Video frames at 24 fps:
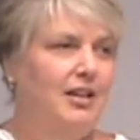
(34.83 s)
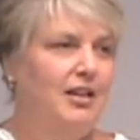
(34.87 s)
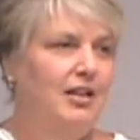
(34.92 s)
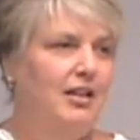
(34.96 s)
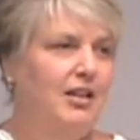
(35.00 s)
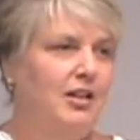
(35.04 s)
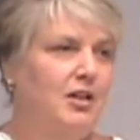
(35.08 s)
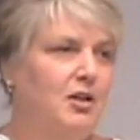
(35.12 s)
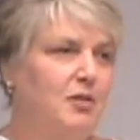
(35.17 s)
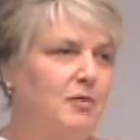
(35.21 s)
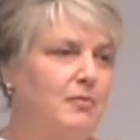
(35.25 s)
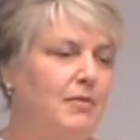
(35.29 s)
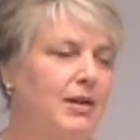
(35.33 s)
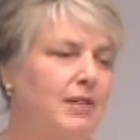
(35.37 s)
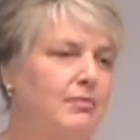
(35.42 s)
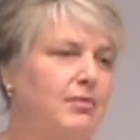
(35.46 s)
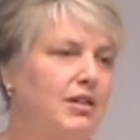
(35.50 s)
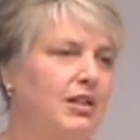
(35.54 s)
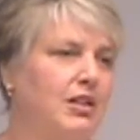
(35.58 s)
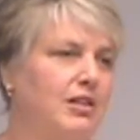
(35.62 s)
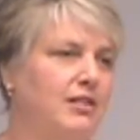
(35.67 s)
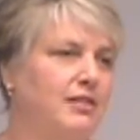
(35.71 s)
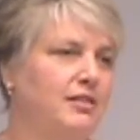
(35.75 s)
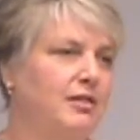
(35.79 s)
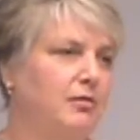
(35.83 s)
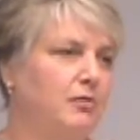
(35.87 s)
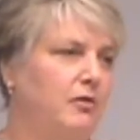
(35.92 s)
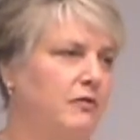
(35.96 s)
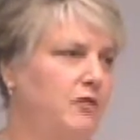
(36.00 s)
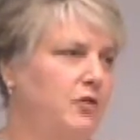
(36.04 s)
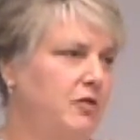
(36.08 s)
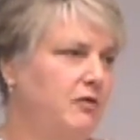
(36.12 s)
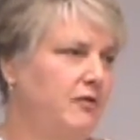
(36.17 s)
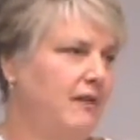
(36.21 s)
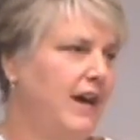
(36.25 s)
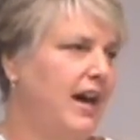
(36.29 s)
you know, maybe some of
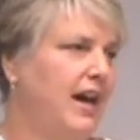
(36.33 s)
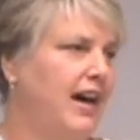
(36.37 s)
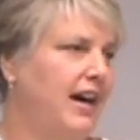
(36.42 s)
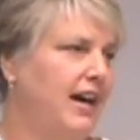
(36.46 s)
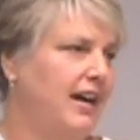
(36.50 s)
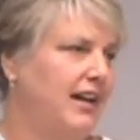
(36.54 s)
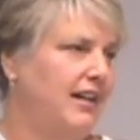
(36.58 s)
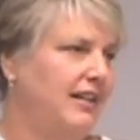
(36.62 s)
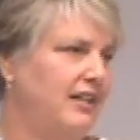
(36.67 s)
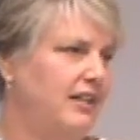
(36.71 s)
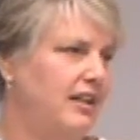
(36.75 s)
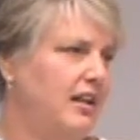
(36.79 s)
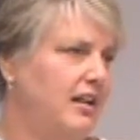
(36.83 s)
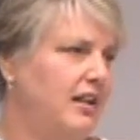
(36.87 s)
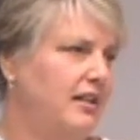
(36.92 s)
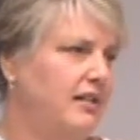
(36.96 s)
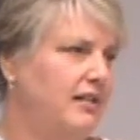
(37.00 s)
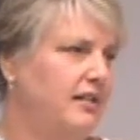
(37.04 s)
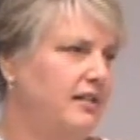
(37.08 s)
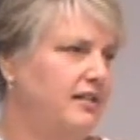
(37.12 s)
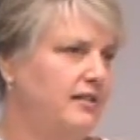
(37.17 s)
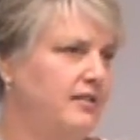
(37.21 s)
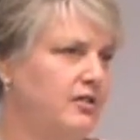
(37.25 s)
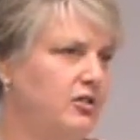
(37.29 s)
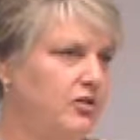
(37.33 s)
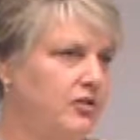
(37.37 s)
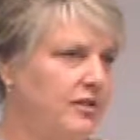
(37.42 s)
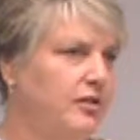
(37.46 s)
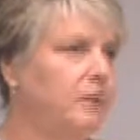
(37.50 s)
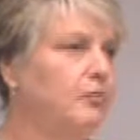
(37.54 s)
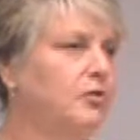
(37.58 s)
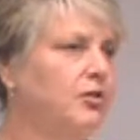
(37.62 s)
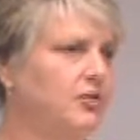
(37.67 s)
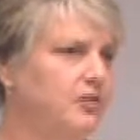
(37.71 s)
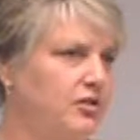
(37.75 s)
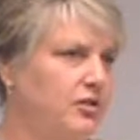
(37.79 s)
you have had a
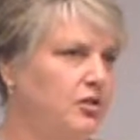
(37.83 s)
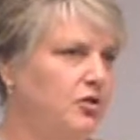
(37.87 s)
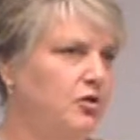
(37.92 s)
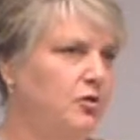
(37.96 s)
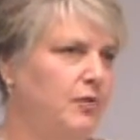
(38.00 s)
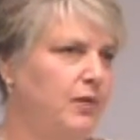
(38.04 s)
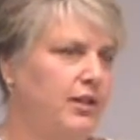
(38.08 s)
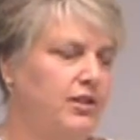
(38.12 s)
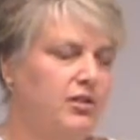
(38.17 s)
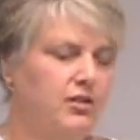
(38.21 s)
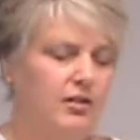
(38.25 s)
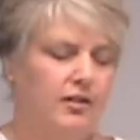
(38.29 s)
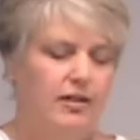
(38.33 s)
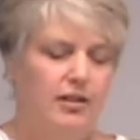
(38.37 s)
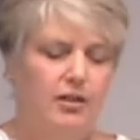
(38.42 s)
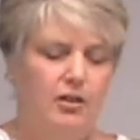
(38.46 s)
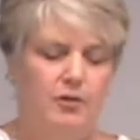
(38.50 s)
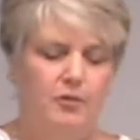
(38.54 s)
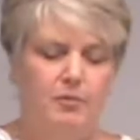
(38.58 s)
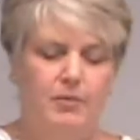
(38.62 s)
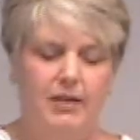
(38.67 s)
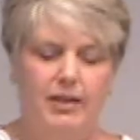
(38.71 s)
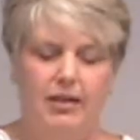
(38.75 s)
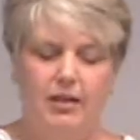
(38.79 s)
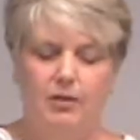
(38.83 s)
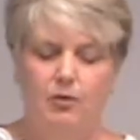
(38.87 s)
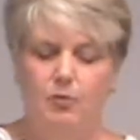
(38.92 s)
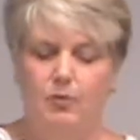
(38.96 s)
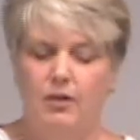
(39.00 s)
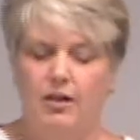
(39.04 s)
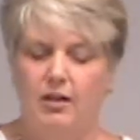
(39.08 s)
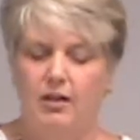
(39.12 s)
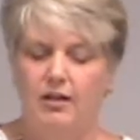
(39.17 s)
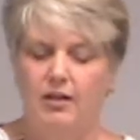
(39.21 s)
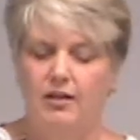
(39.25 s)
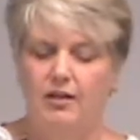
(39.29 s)
similar situation that you've been in
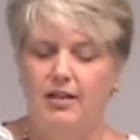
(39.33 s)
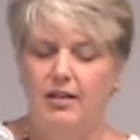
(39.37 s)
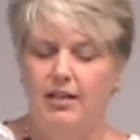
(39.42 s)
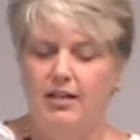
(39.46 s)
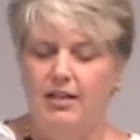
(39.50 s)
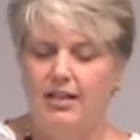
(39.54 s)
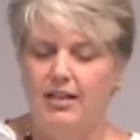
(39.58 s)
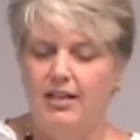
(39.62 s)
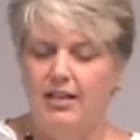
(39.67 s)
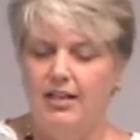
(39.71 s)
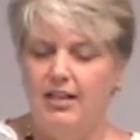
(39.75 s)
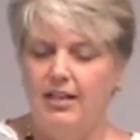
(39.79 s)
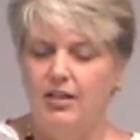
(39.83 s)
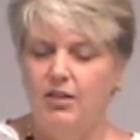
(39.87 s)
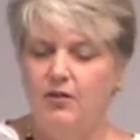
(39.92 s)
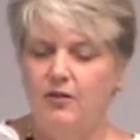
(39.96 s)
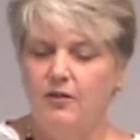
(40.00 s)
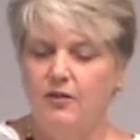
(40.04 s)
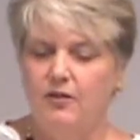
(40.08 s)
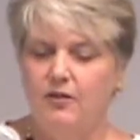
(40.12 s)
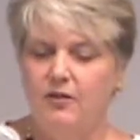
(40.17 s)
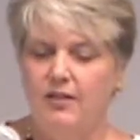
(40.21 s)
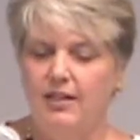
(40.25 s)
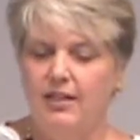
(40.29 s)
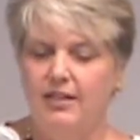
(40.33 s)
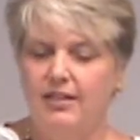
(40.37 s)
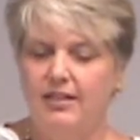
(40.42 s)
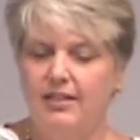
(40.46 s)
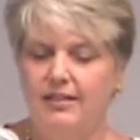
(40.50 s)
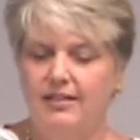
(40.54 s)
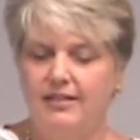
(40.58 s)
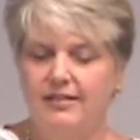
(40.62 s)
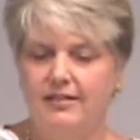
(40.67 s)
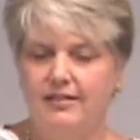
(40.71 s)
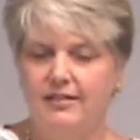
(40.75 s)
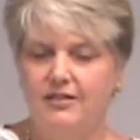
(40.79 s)
where you're in
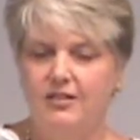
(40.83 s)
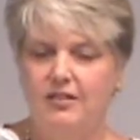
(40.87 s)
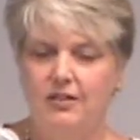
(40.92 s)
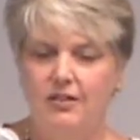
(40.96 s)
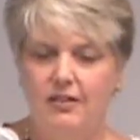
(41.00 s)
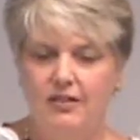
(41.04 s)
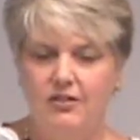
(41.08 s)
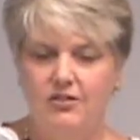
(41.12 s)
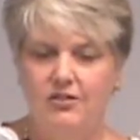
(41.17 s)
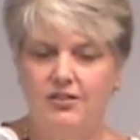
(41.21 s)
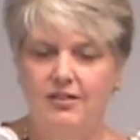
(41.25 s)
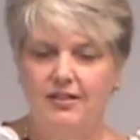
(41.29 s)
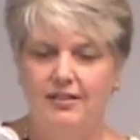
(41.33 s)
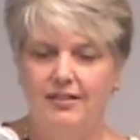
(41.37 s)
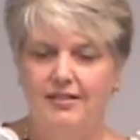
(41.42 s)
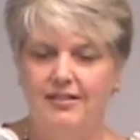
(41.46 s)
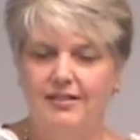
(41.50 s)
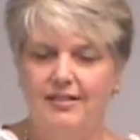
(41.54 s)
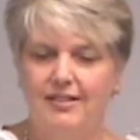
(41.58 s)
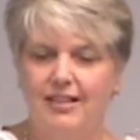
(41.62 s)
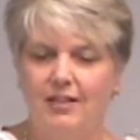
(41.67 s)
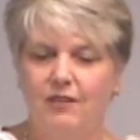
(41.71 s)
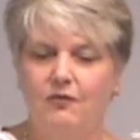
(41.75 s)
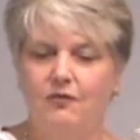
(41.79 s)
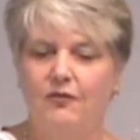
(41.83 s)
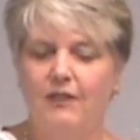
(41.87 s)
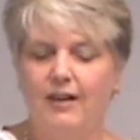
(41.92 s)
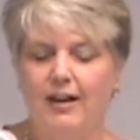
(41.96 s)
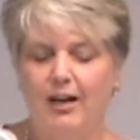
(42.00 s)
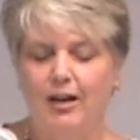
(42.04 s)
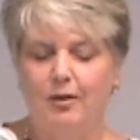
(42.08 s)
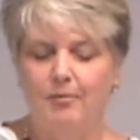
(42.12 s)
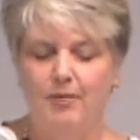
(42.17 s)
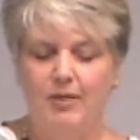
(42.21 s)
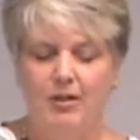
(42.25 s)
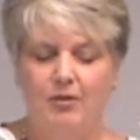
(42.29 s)
this delicious
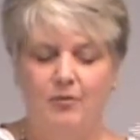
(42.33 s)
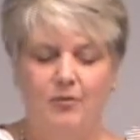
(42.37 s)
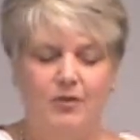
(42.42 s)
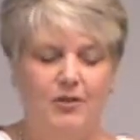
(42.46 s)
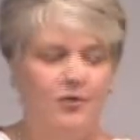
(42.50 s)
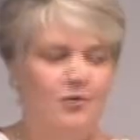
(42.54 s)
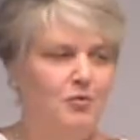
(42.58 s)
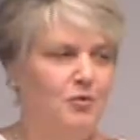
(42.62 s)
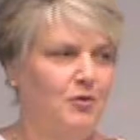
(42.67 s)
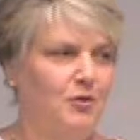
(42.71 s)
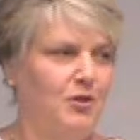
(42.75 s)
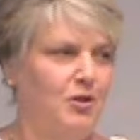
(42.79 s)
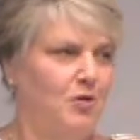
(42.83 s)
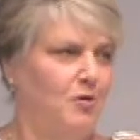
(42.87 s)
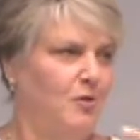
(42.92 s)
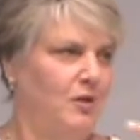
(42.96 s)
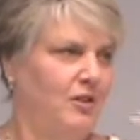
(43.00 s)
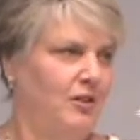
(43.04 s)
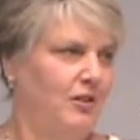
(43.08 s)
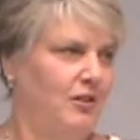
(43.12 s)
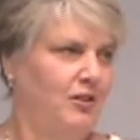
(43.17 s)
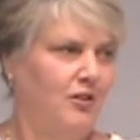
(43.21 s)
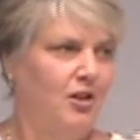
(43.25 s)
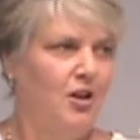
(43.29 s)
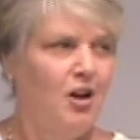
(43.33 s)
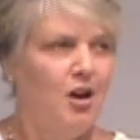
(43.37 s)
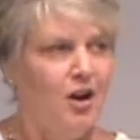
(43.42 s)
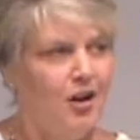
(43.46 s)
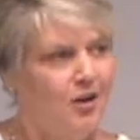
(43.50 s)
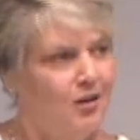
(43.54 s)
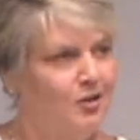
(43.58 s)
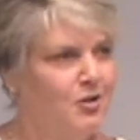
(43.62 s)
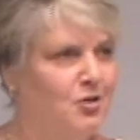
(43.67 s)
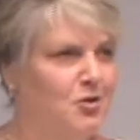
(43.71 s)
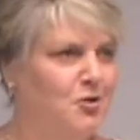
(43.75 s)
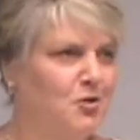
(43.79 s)
environment where you're with a
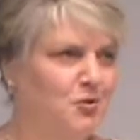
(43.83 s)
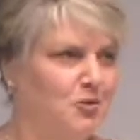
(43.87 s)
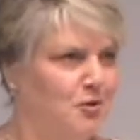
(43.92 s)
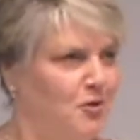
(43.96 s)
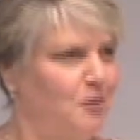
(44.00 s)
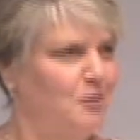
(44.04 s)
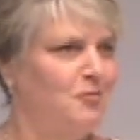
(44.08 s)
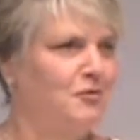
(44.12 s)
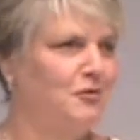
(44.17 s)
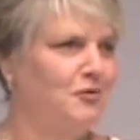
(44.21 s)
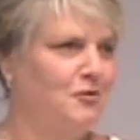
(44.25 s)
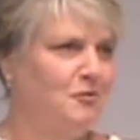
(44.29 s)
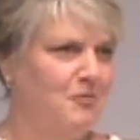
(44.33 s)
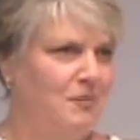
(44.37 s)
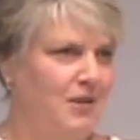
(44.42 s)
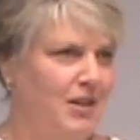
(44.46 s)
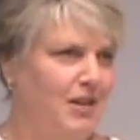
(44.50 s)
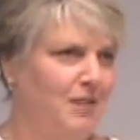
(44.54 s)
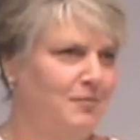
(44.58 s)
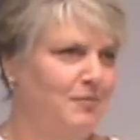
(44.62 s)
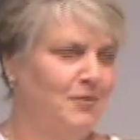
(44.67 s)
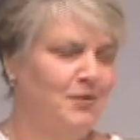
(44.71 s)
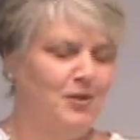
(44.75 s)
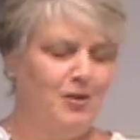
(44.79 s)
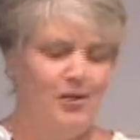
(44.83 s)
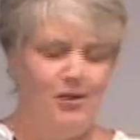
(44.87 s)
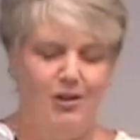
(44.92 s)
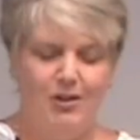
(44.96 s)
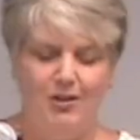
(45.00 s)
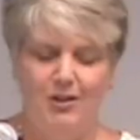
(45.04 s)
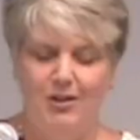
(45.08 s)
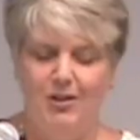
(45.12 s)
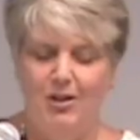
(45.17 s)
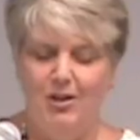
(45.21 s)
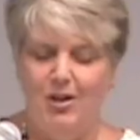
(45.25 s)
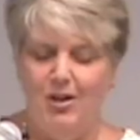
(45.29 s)
large group of
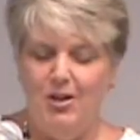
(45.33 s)
people